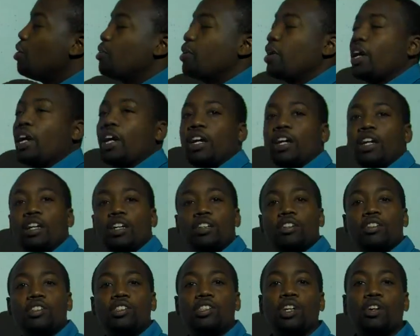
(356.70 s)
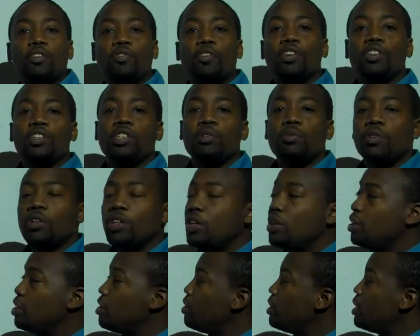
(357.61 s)
Okay, so first thing we're
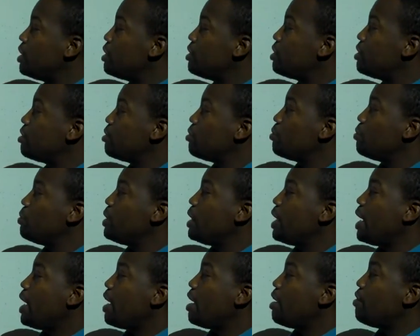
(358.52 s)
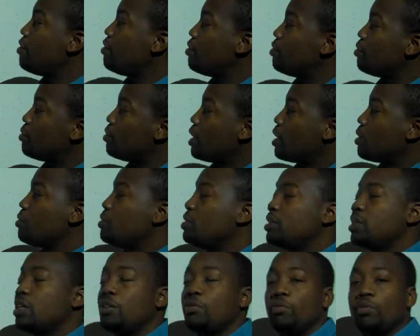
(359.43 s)
going to do is, we have, like
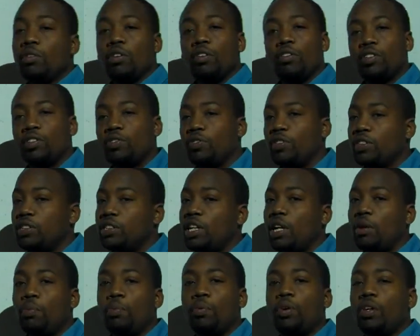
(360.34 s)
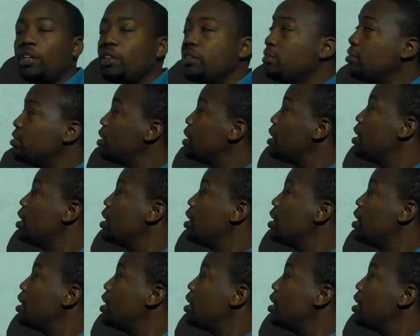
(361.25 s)
we said for step 1,